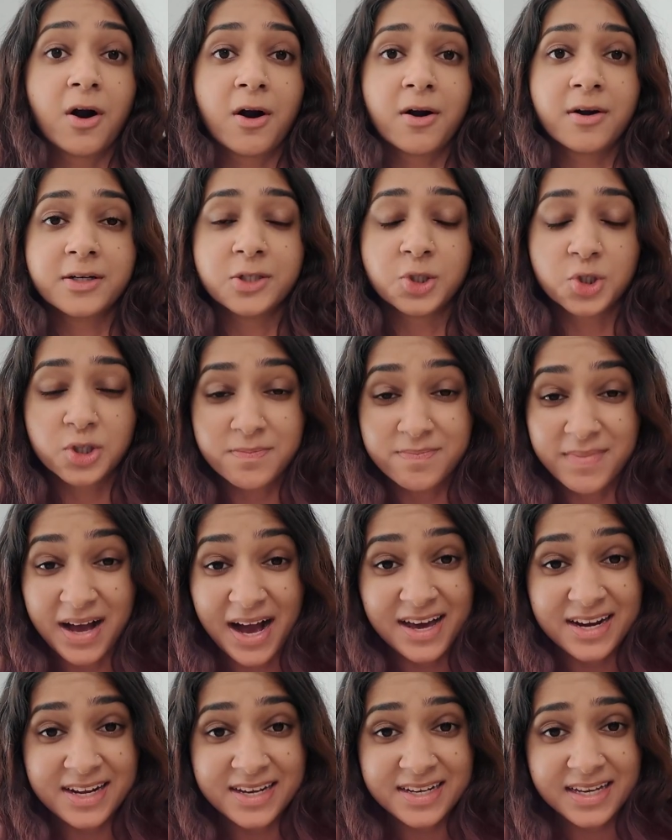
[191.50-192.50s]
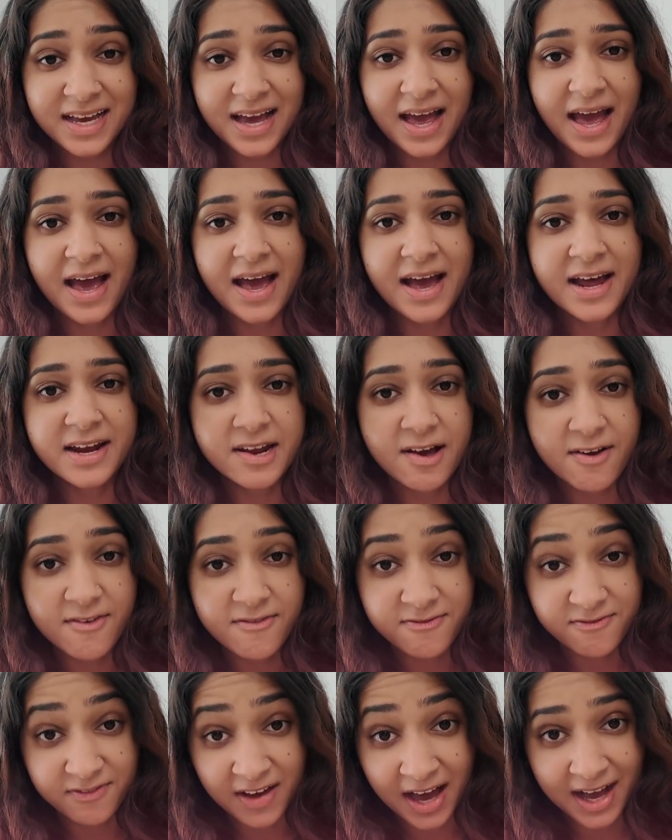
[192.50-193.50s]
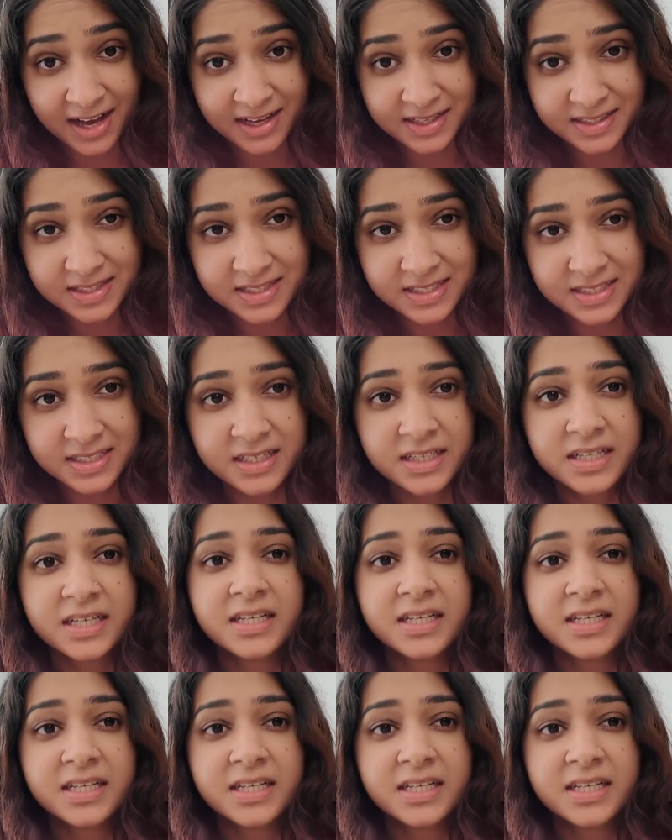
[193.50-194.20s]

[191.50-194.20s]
are dramatic and fast.